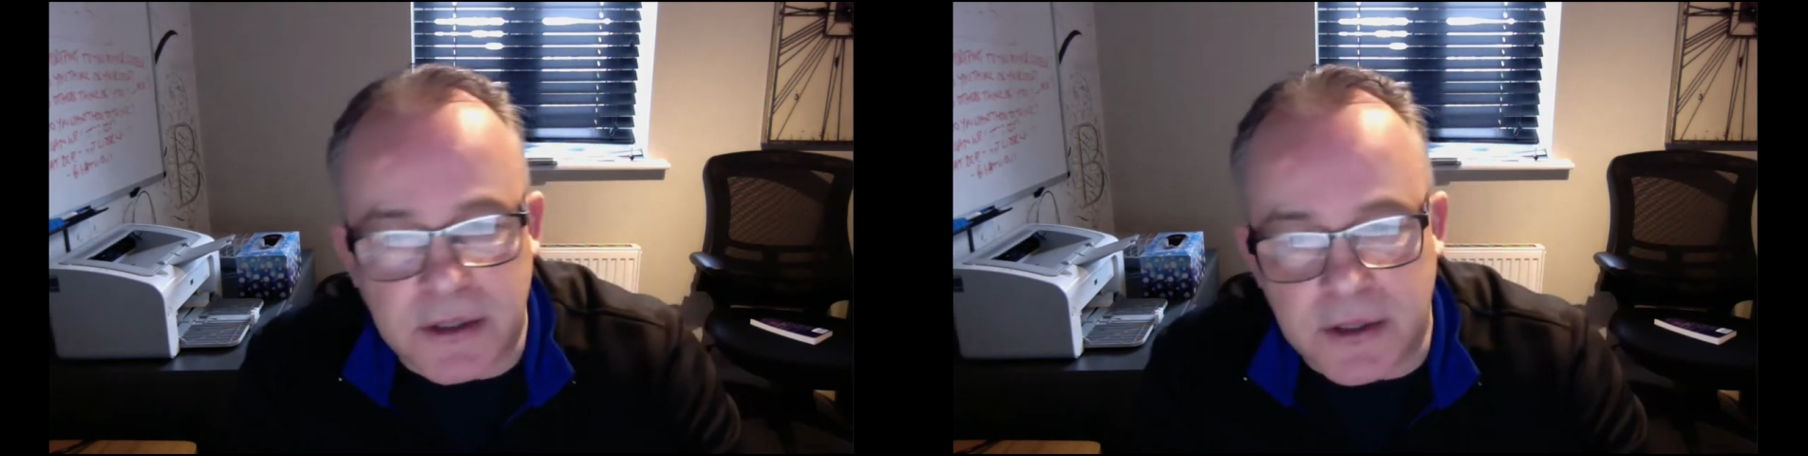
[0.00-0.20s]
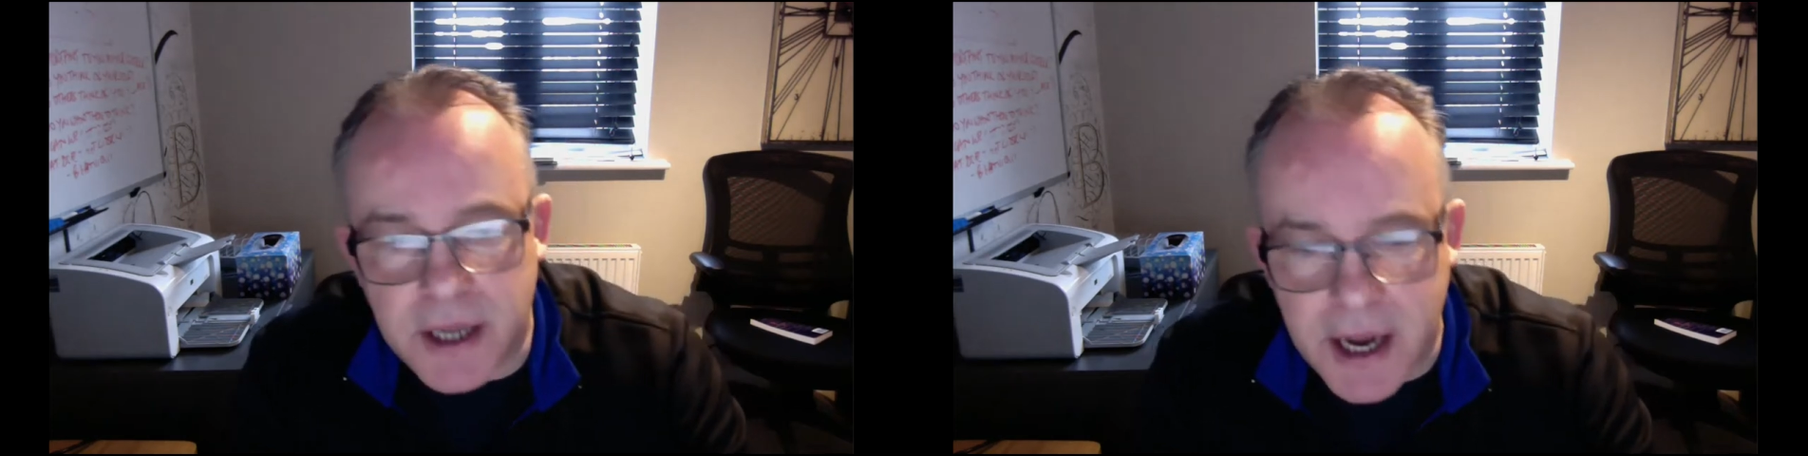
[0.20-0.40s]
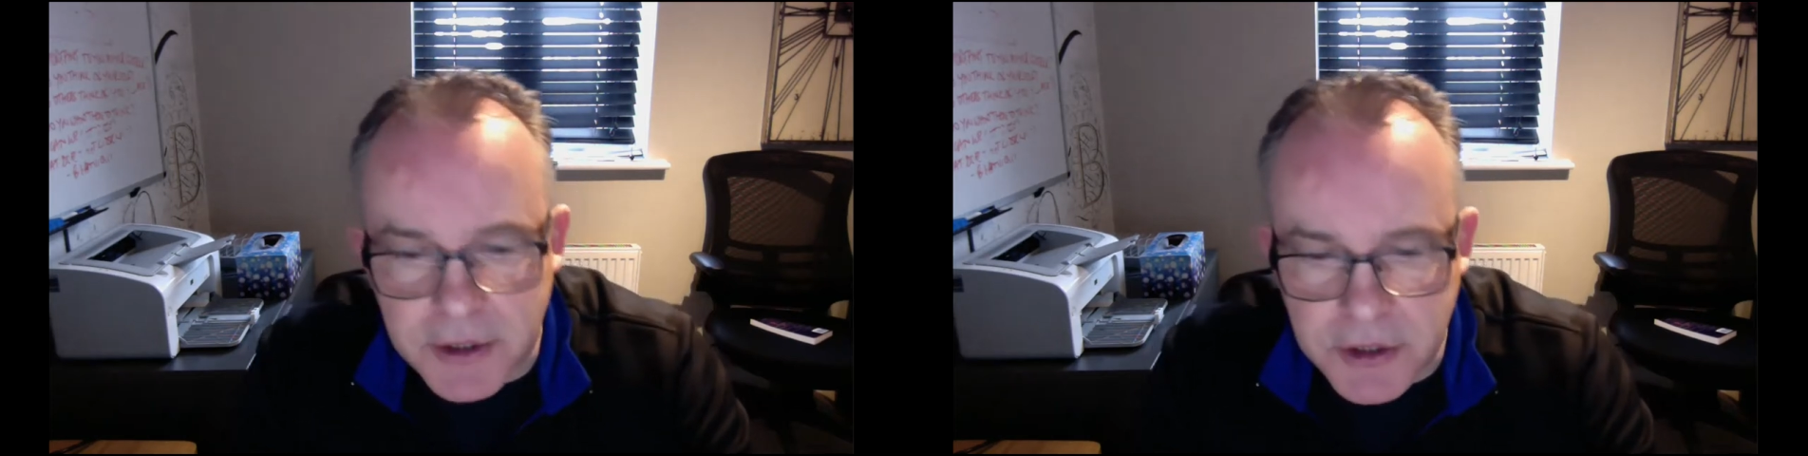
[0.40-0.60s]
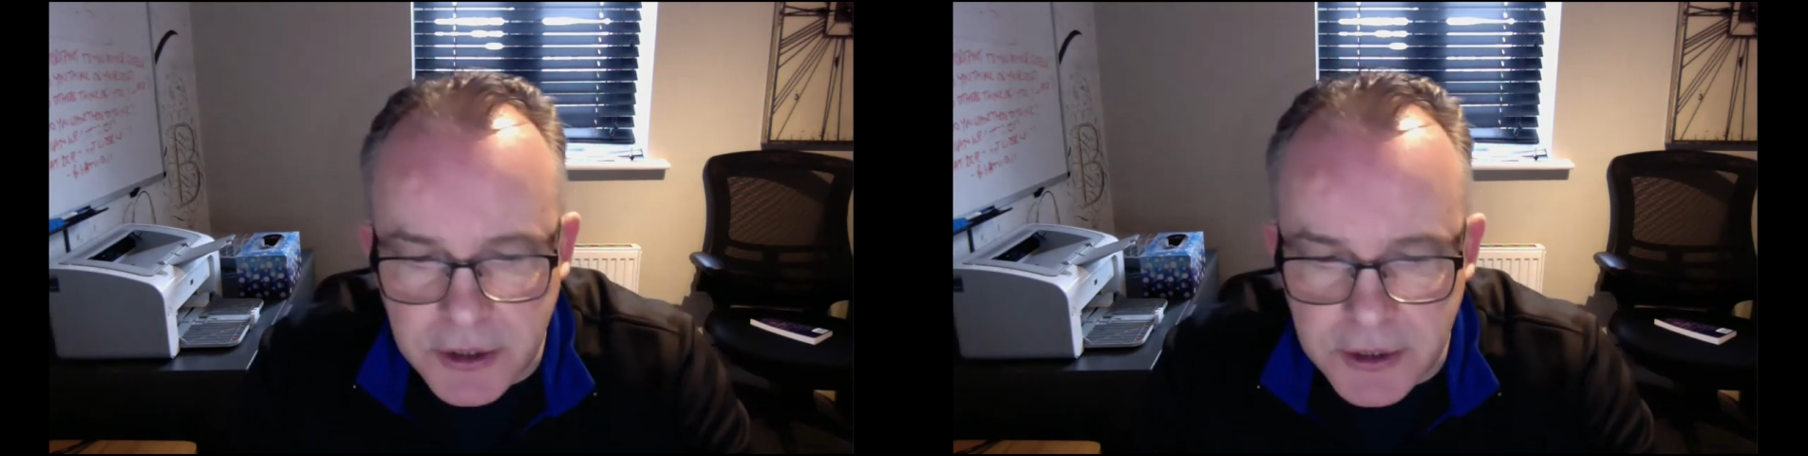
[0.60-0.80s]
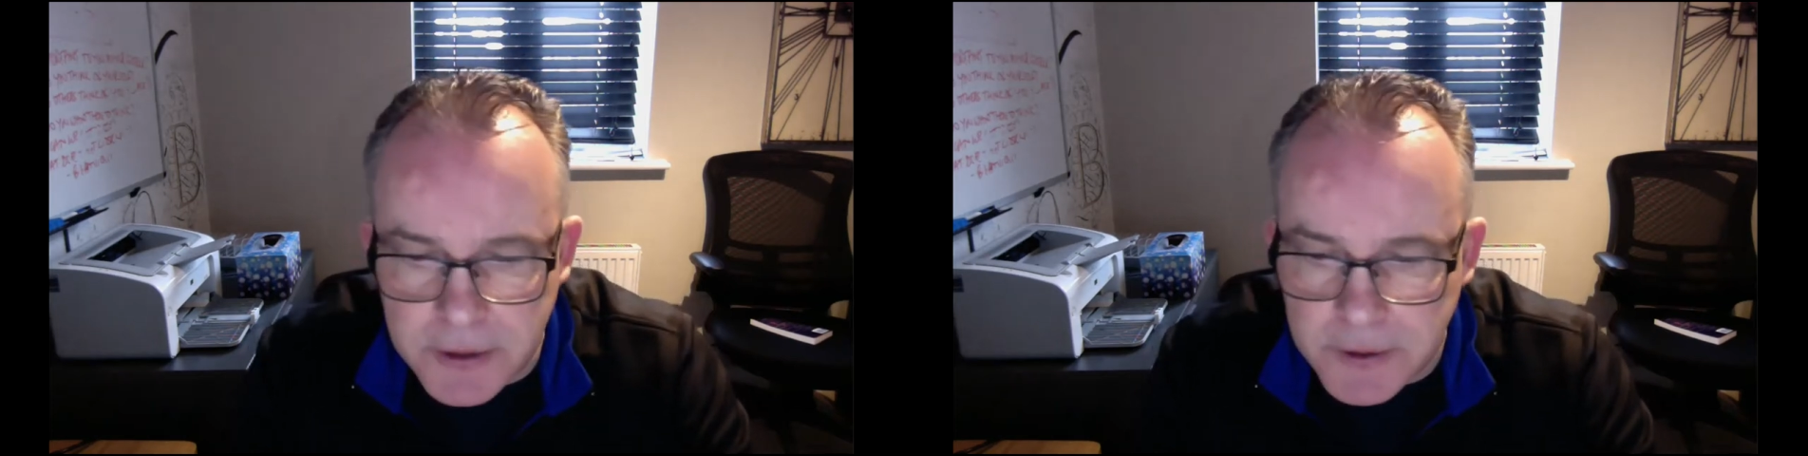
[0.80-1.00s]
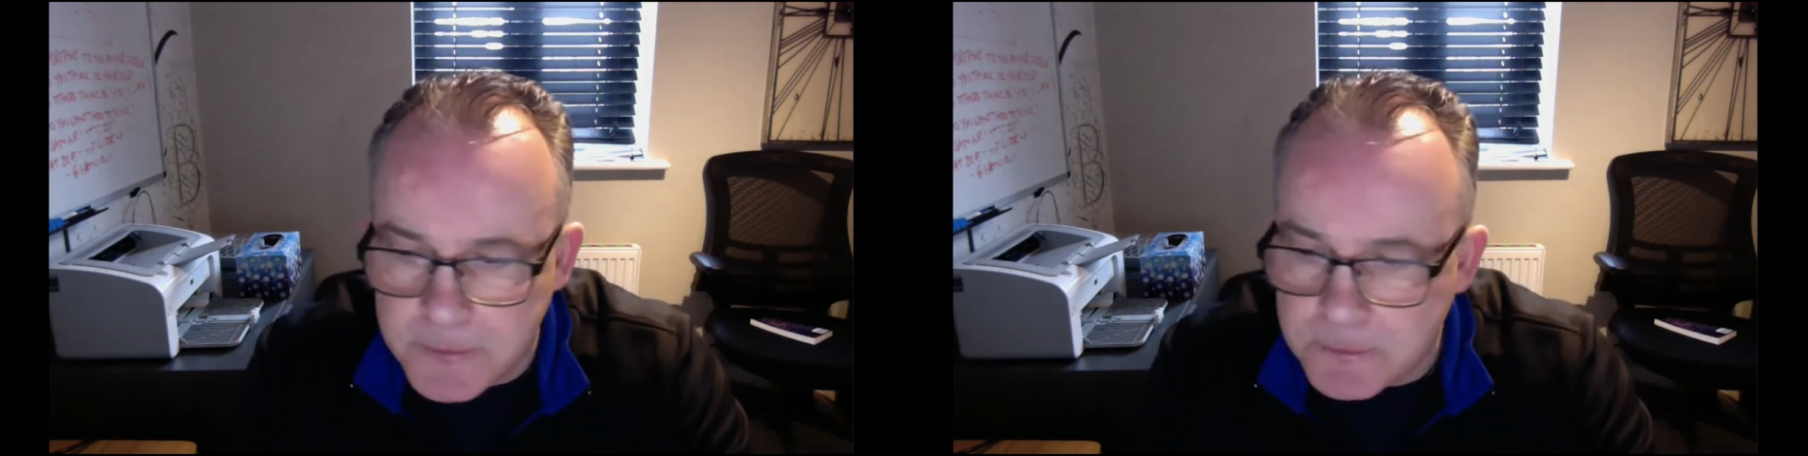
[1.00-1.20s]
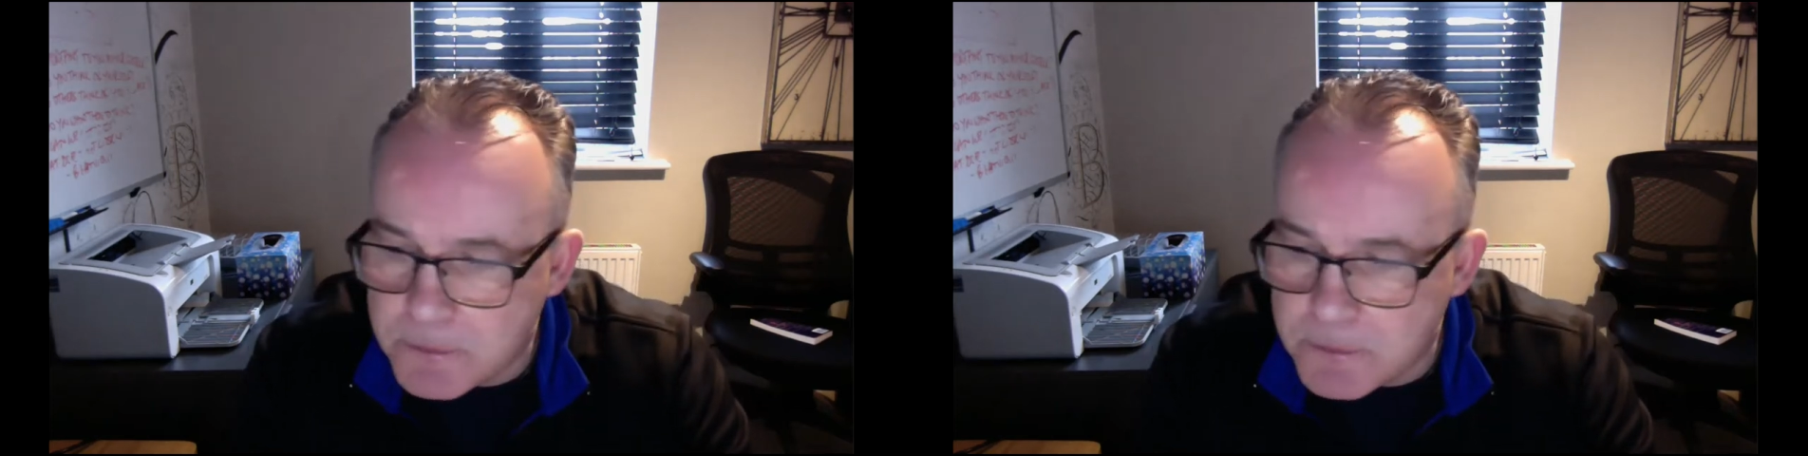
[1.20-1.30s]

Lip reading: that they actually